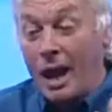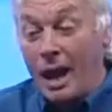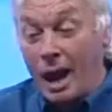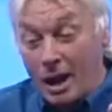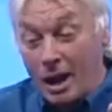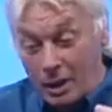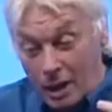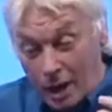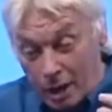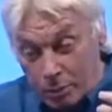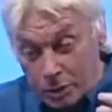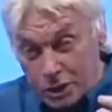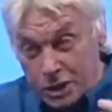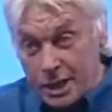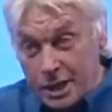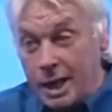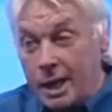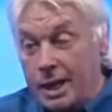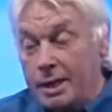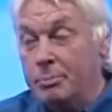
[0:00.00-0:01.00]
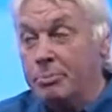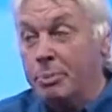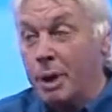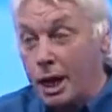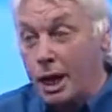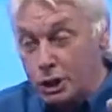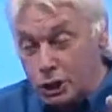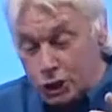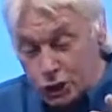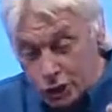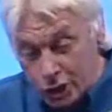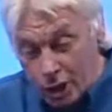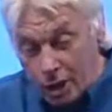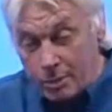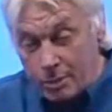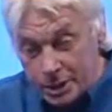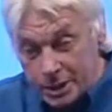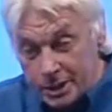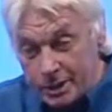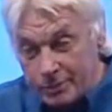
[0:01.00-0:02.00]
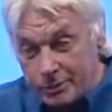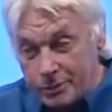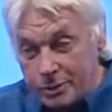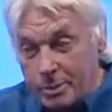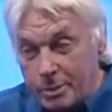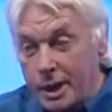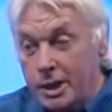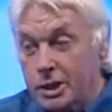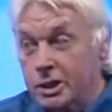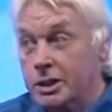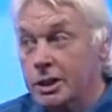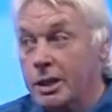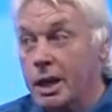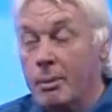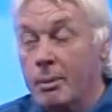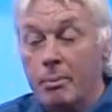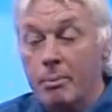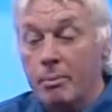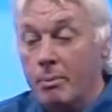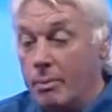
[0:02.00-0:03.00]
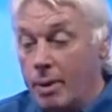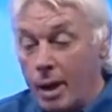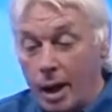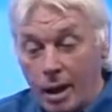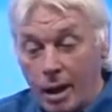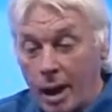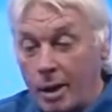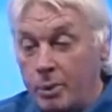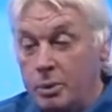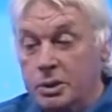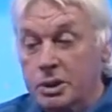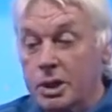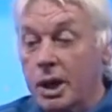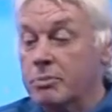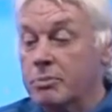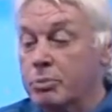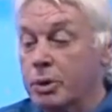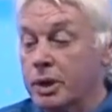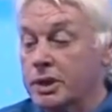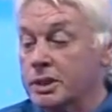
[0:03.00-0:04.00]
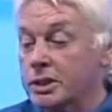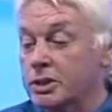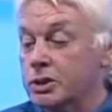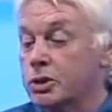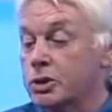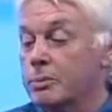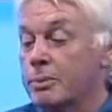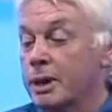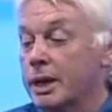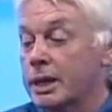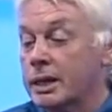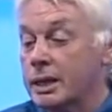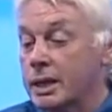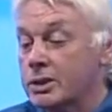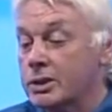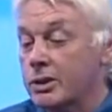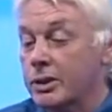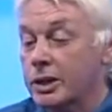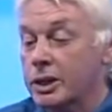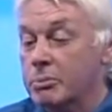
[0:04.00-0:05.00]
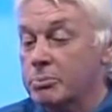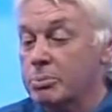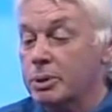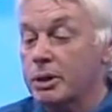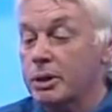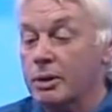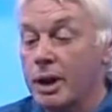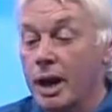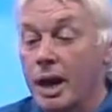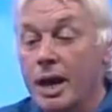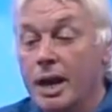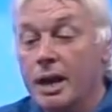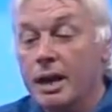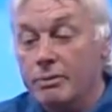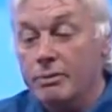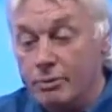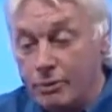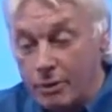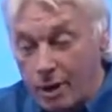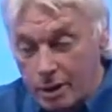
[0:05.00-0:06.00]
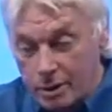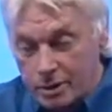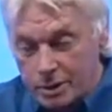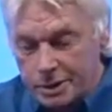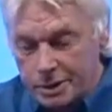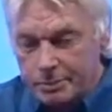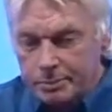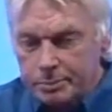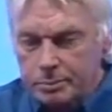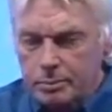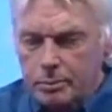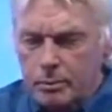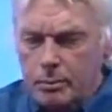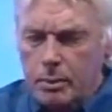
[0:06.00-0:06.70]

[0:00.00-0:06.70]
I was hit by so much information. It was like pressing too many keys on the computer, it froze.